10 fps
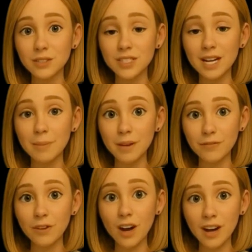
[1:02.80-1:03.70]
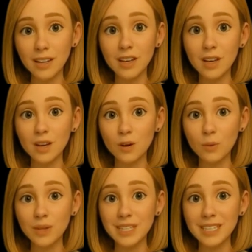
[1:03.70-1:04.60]
or stopping fraud,
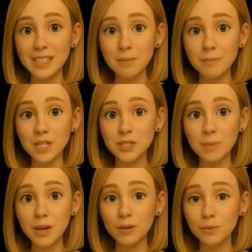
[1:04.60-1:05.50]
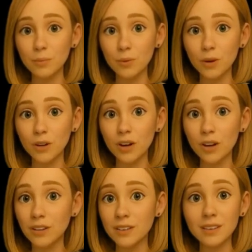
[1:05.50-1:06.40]
we need a much better report
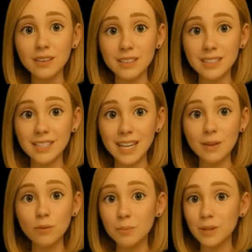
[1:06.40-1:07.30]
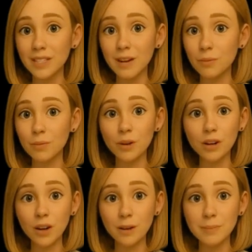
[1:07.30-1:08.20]
card. Today, we'll build that report
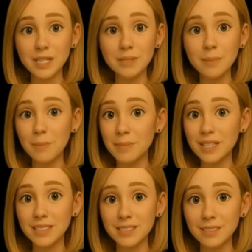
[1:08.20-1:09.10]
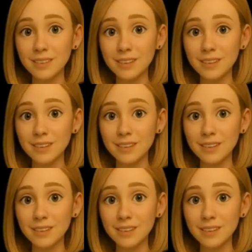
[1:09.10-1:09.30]
card piece by piece.